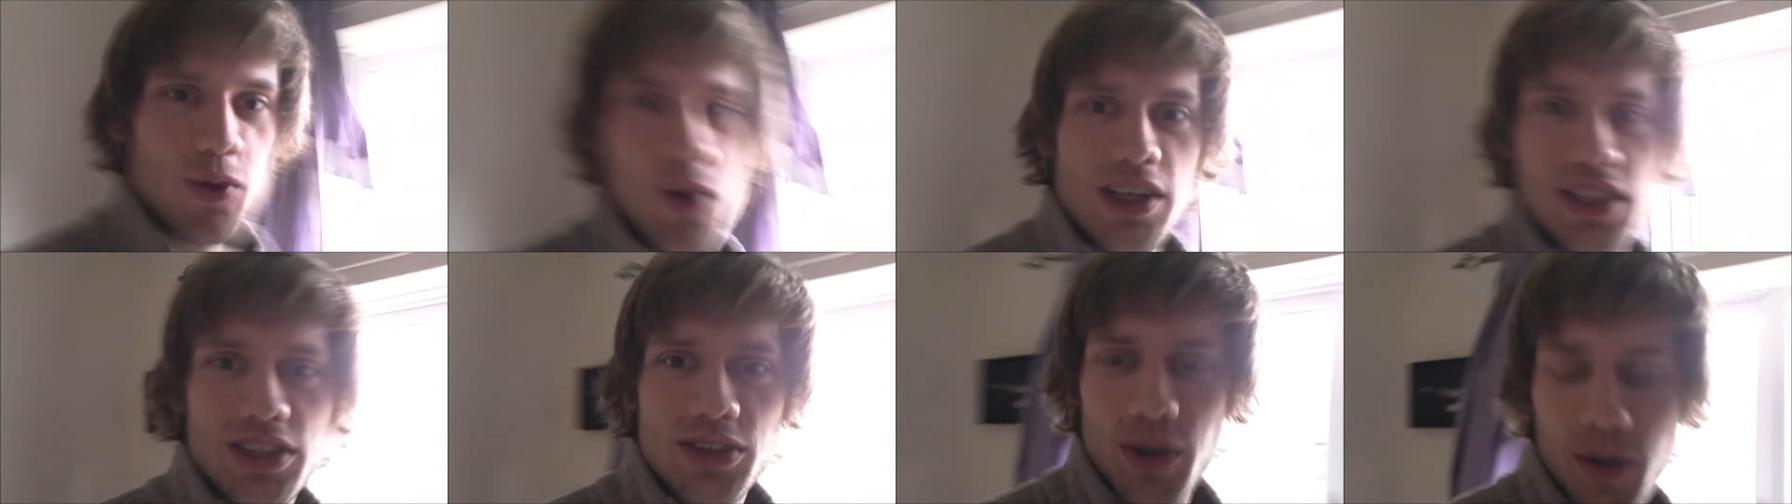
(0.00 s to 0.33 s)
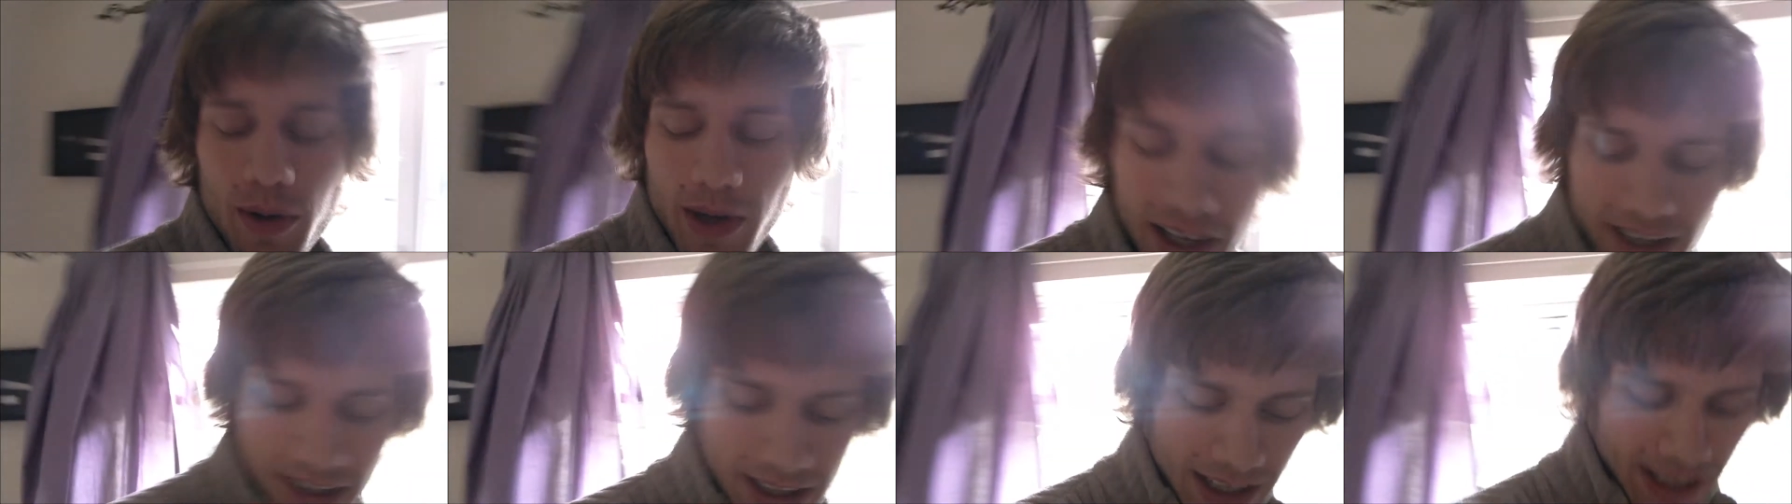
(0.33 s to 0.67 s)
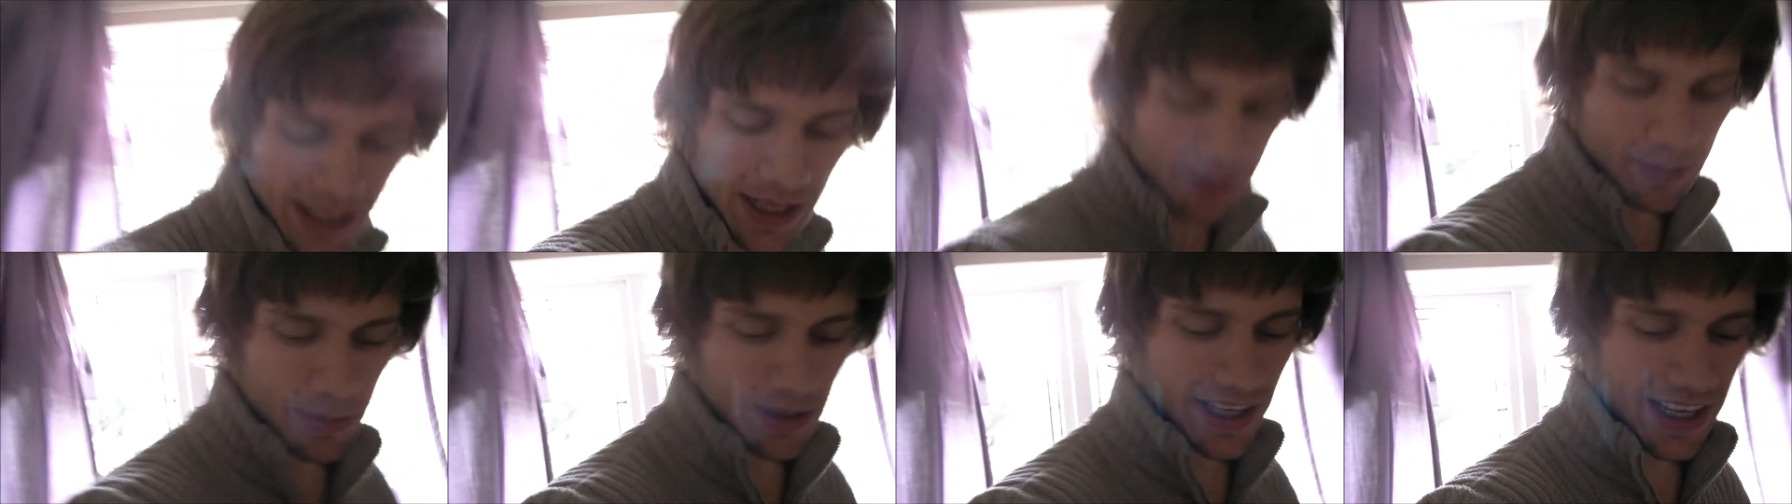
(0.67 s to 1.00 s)
not quite sure where.
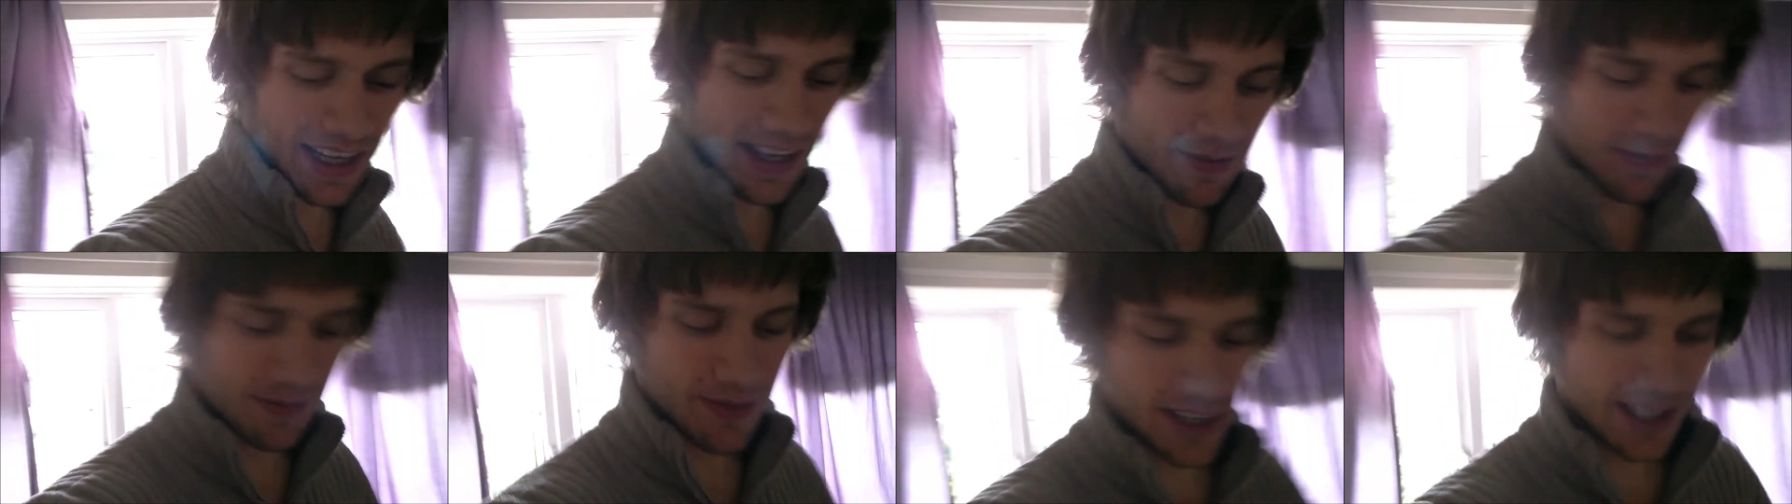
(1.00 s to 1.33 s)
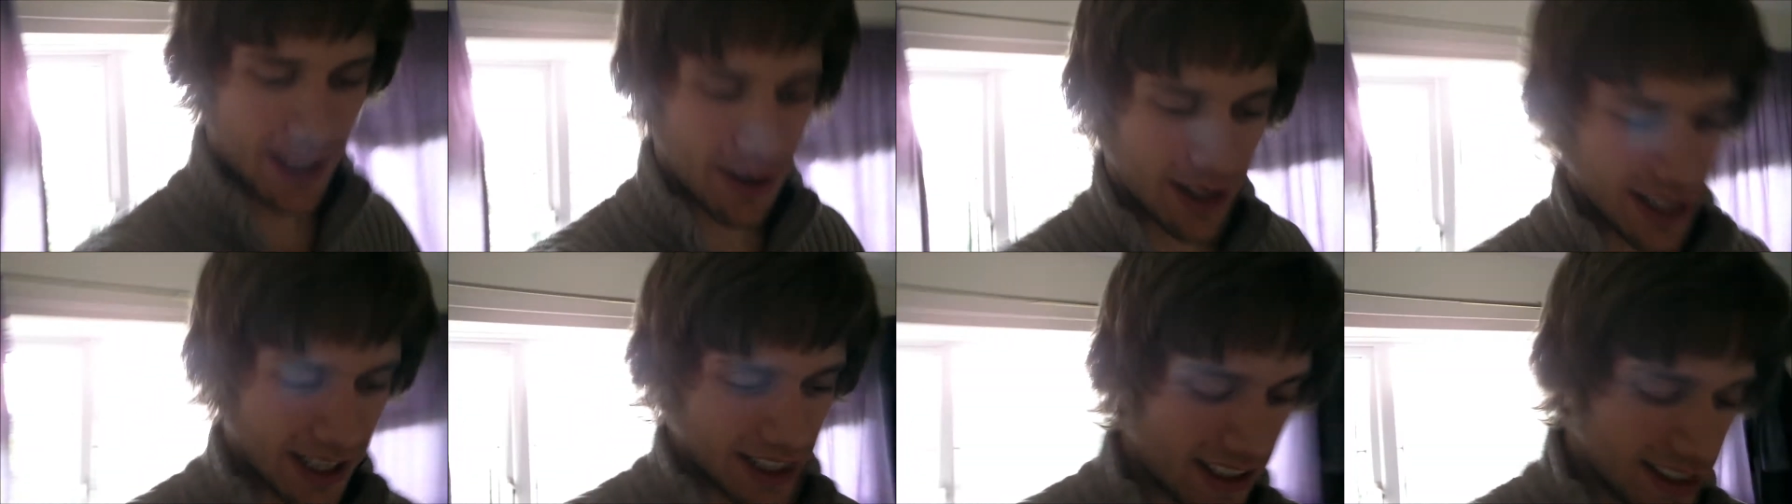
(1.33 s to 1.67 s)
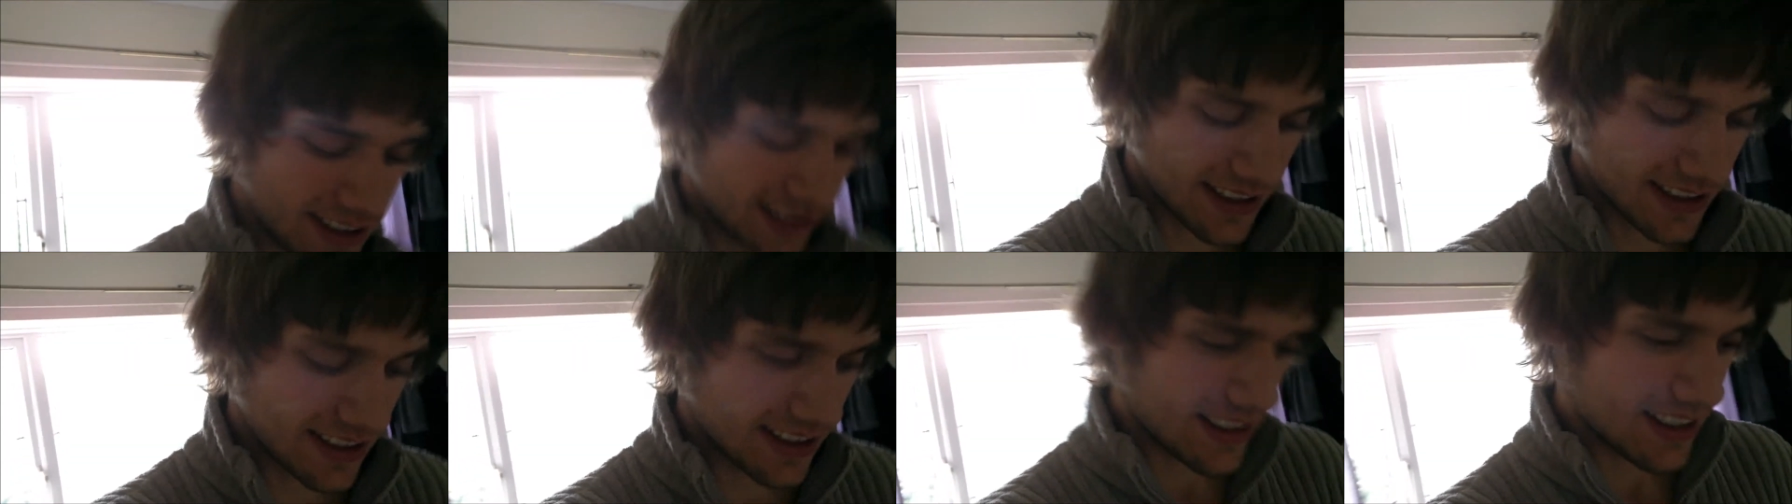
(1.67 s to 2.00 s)
But yeah, anyway,
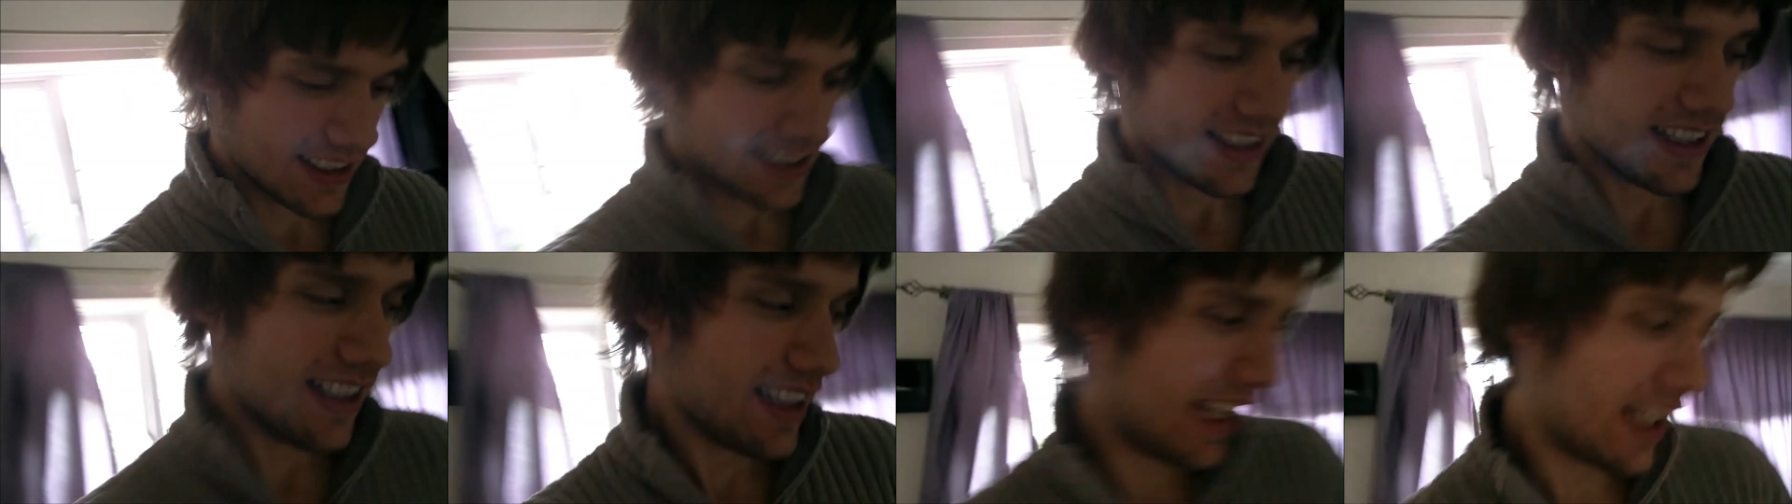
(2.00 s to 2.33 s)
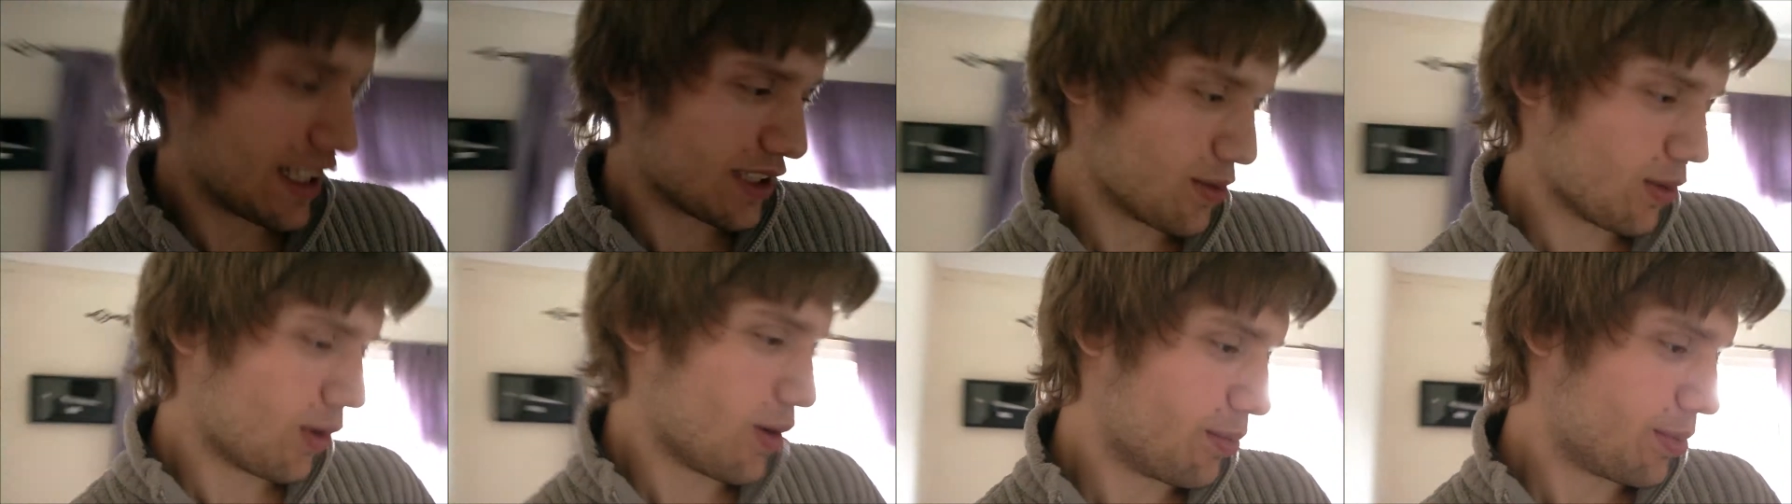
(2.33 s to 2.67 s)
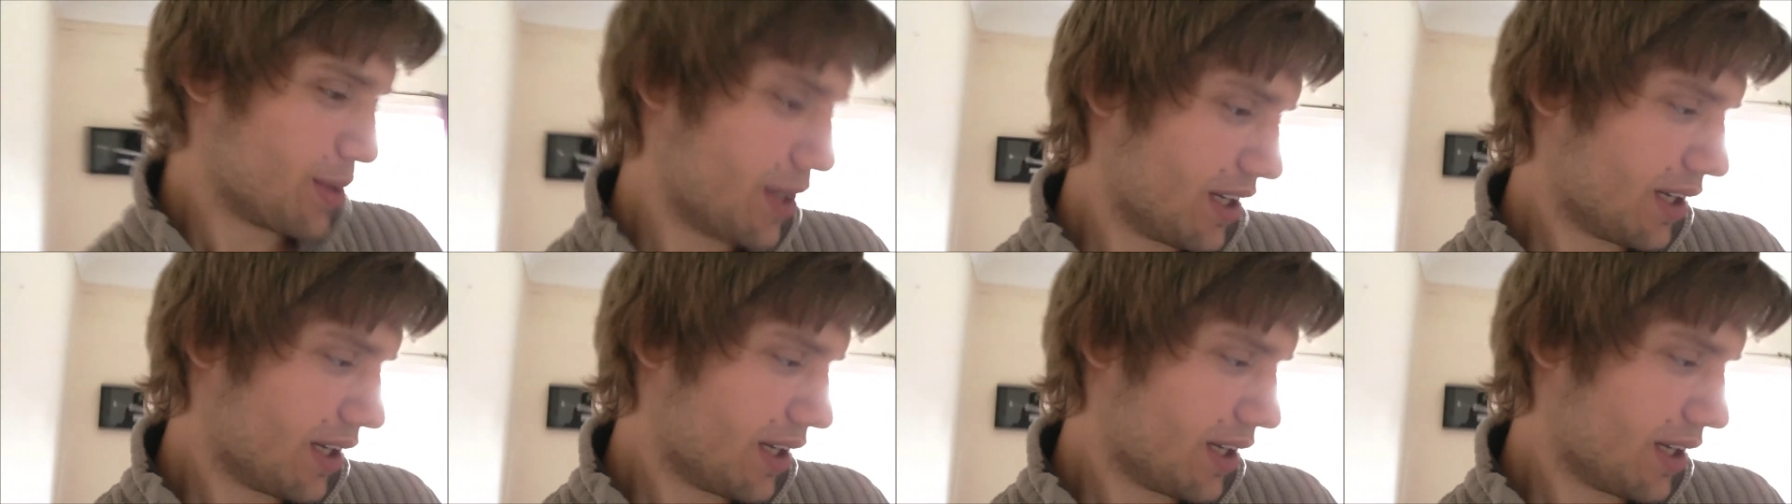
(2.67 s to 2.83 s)
that's what